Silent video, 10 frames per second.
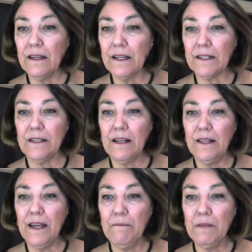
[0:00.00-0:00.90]

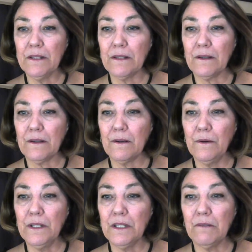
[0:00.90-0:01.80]
XLM is
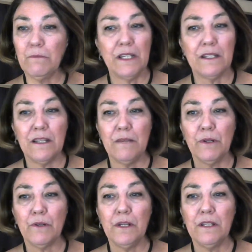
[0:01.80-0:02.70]
going to be a
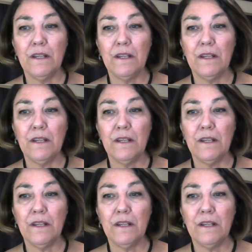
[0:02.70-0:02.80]
stable coin.